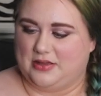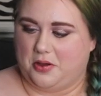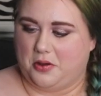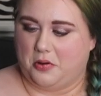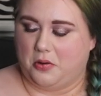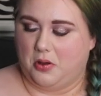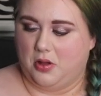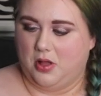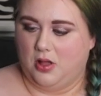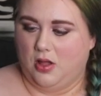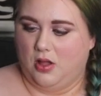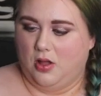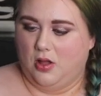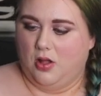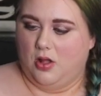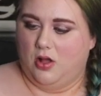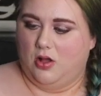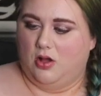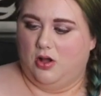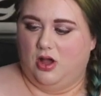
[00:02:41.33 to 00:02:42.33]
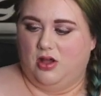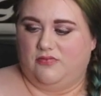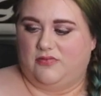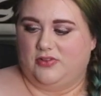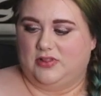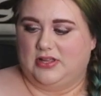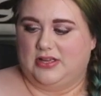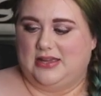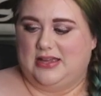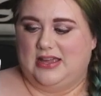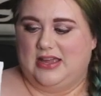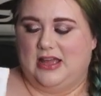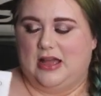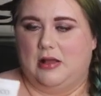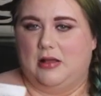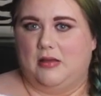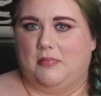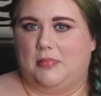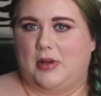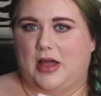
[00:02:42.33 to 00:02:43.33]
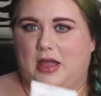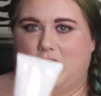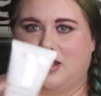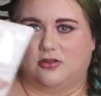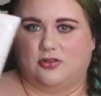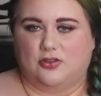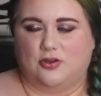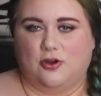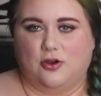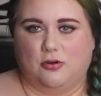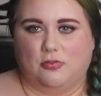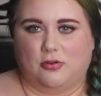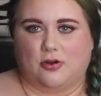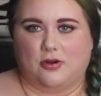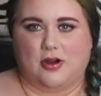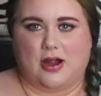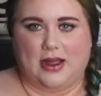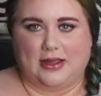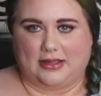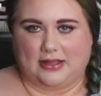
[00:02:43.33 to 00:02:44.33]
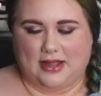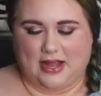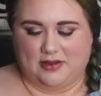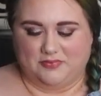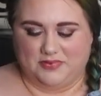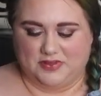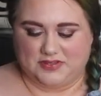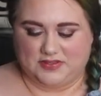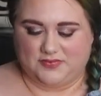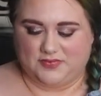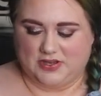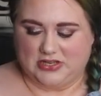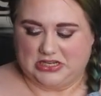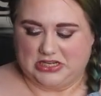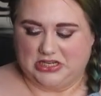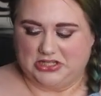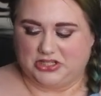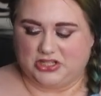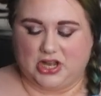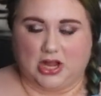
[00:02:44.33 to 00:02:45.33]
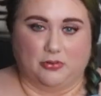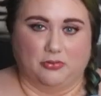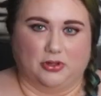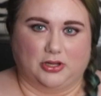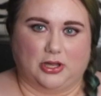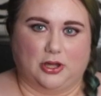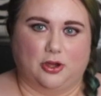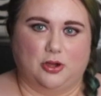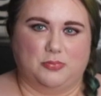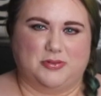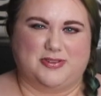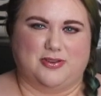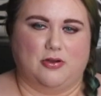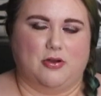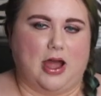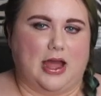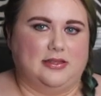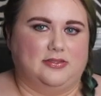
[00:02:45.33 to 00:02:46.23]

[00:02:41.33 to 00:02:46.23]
So hopefully by October, I can have this finished. I really hope so.